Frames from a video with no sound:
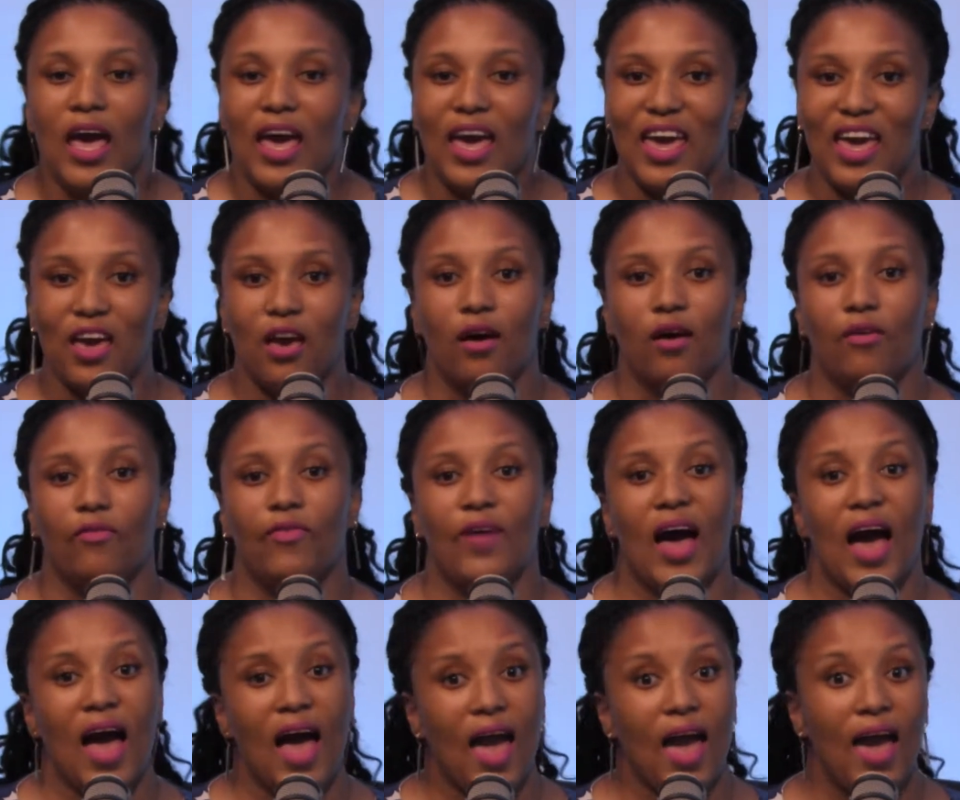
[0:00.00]
If
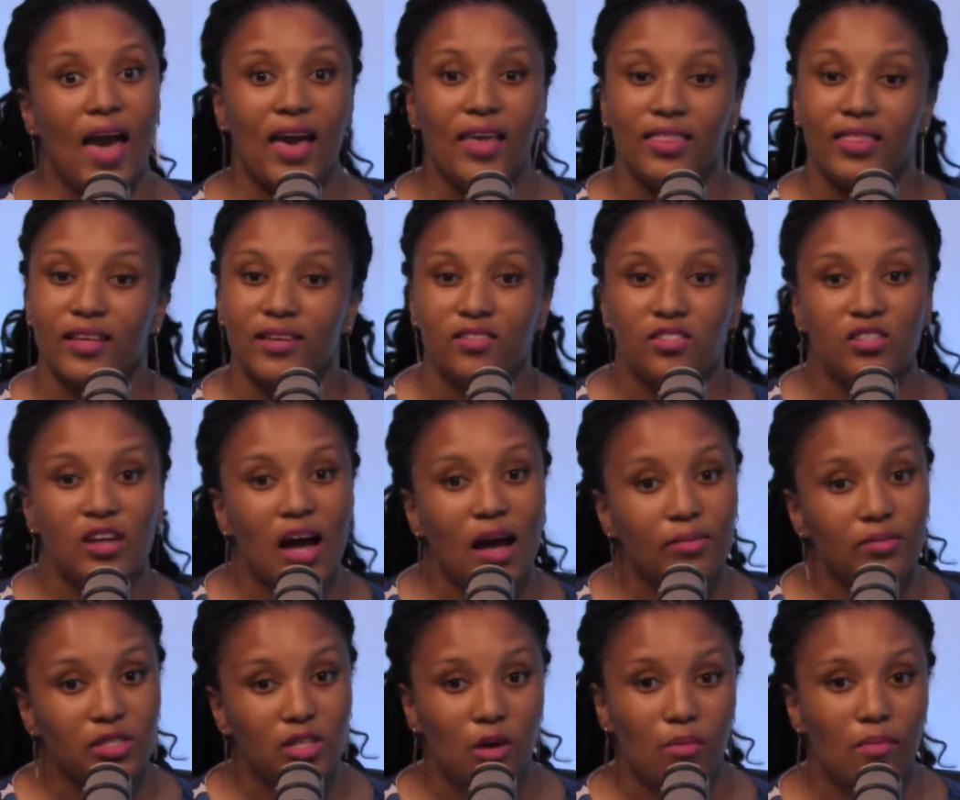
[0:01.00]
I hate this job
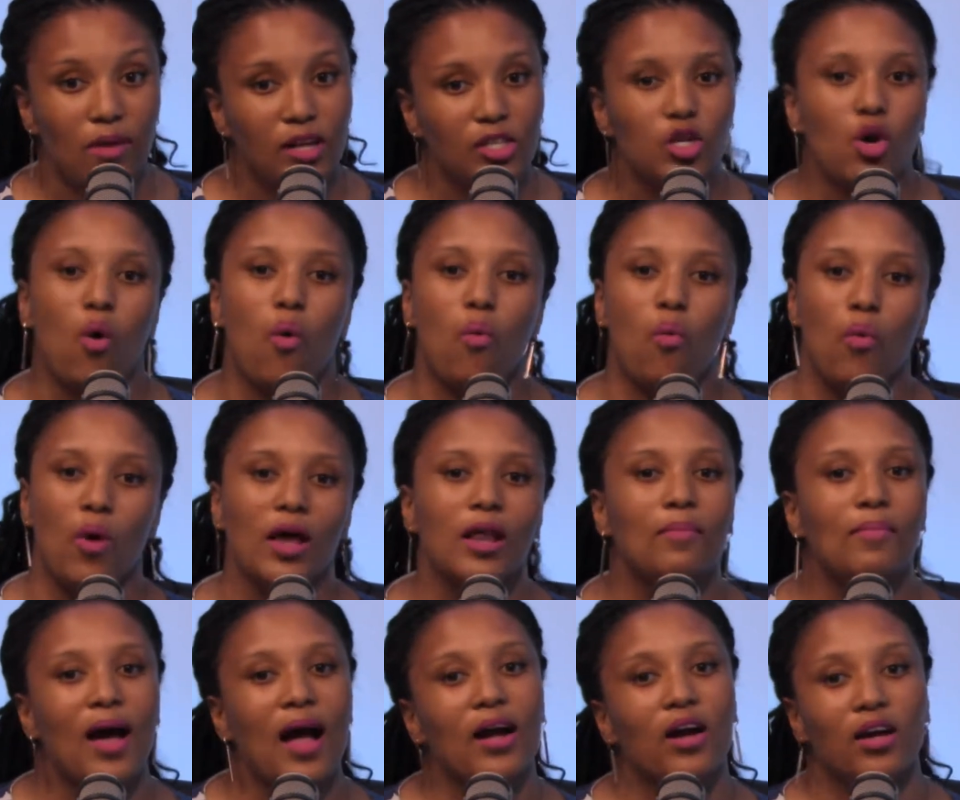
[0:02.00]
so much, what
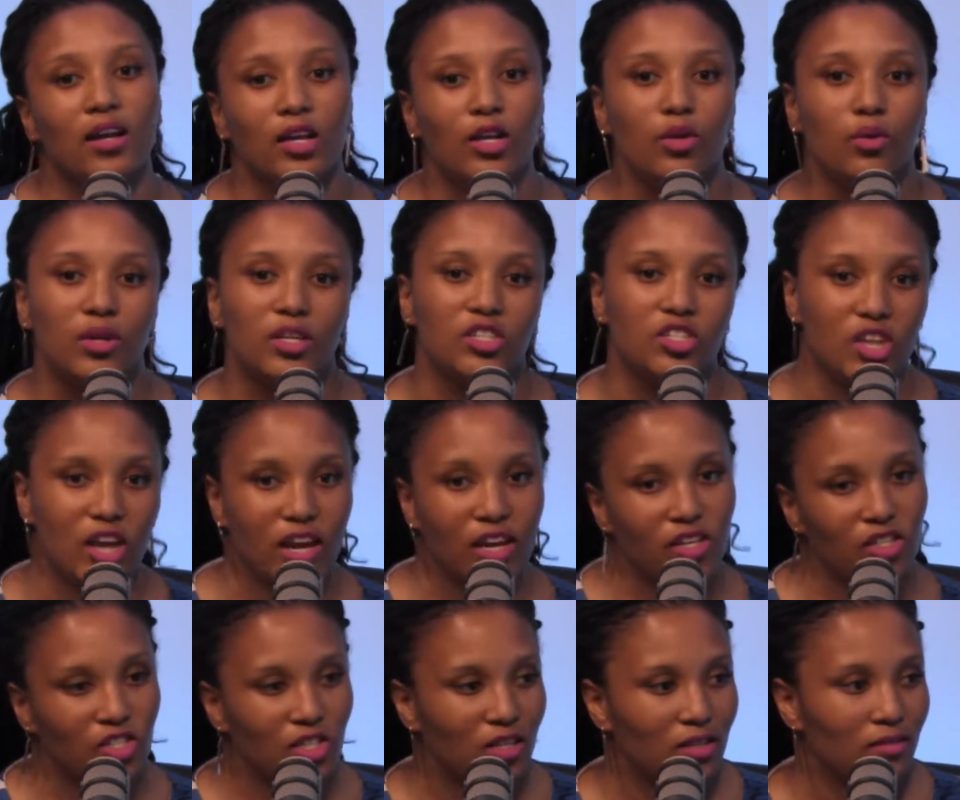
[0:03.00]
am I going to do to
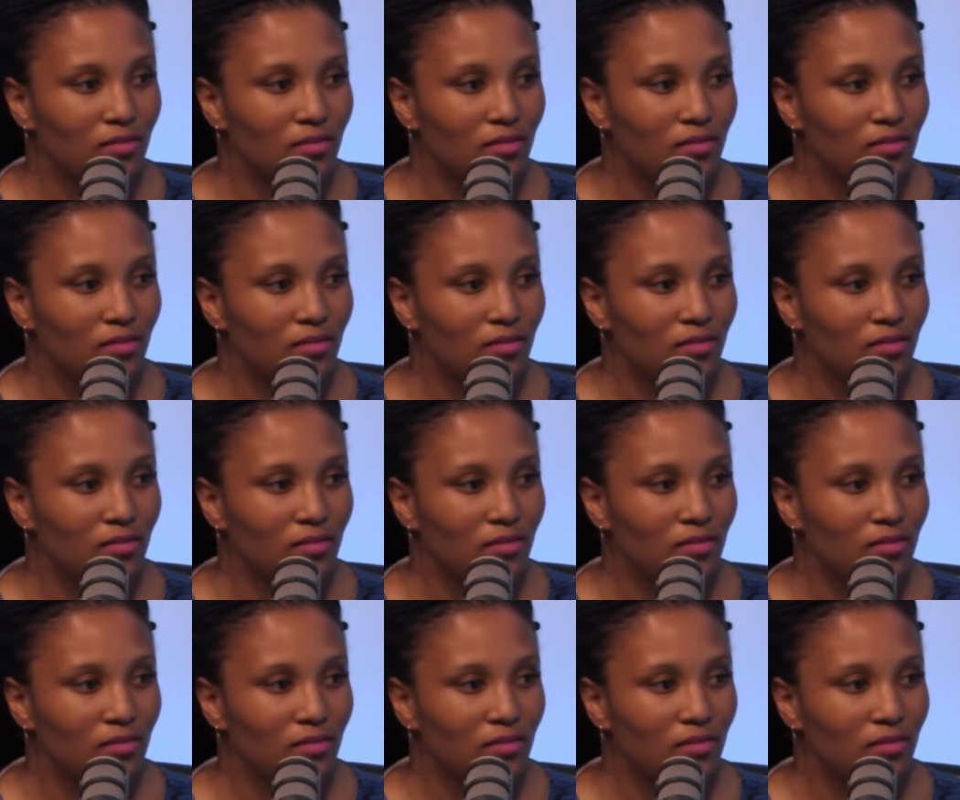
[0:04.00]
change it?